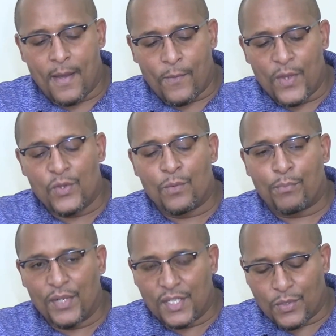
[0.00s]
when you
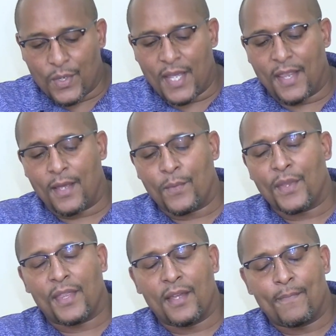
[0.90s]
put it together
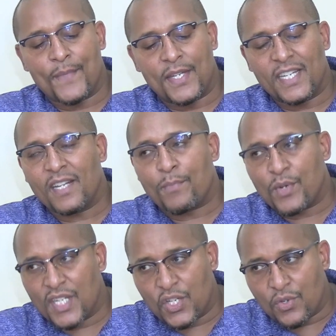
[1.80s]
with the Data
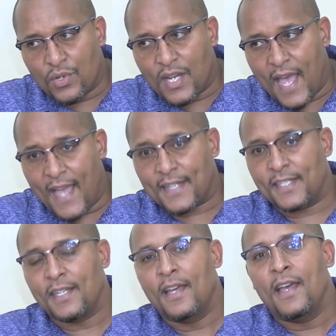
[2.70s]
Protection
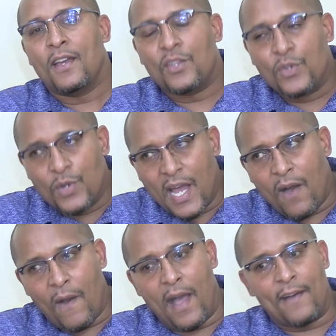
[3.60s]
Act, you
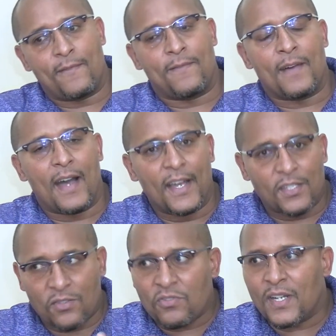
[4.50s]
now have a
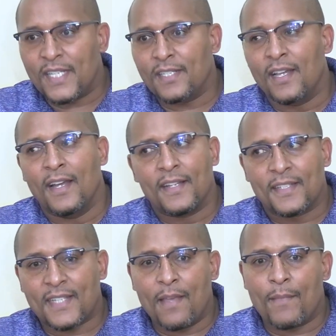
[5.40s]
solid
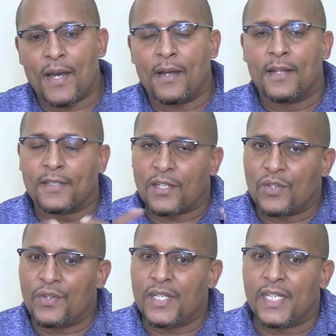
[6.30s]
cyber
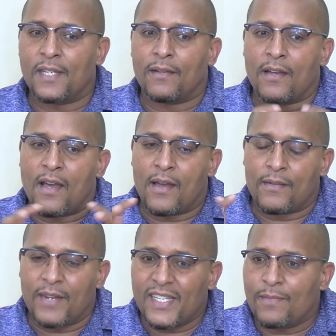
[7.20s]
security
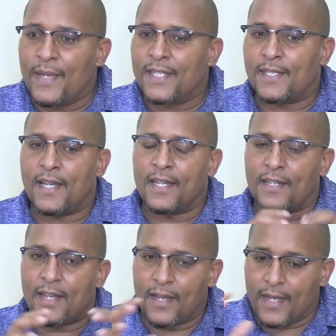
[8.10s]
regiment
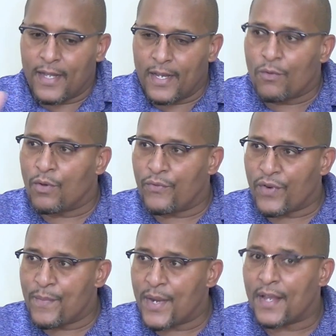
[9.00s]
and a legal
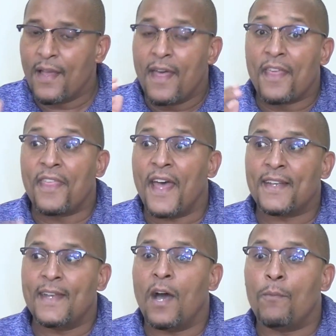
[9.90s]
framework
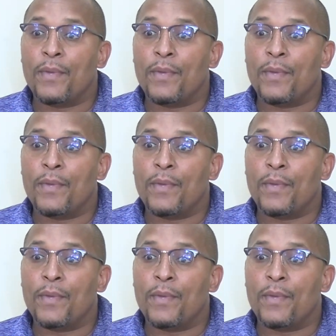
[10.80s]
that now